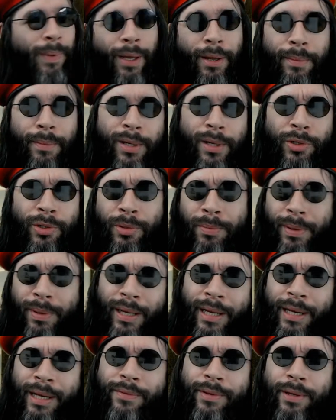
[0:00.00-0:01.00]
emergent
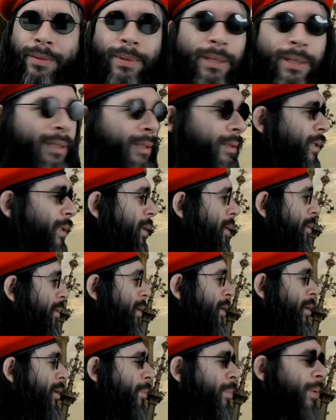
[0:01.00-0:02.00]
behaviour, but I
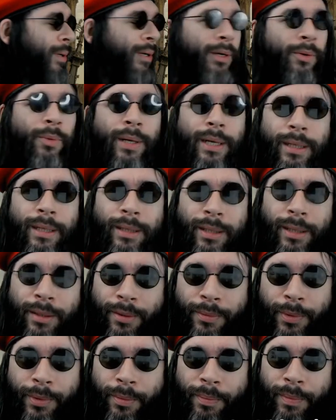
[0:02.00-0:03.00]
think I put it away in the other
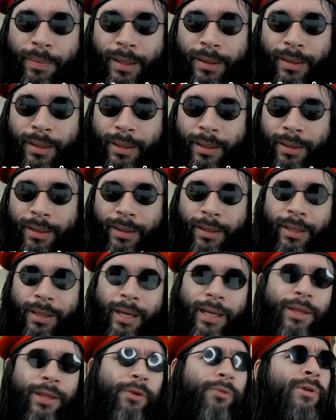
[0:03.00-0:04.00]
room
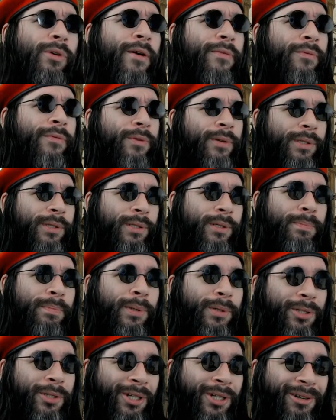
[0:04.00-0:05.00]
in the reference
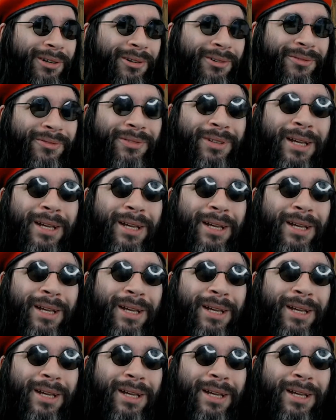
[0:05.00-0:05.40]
bookshelf.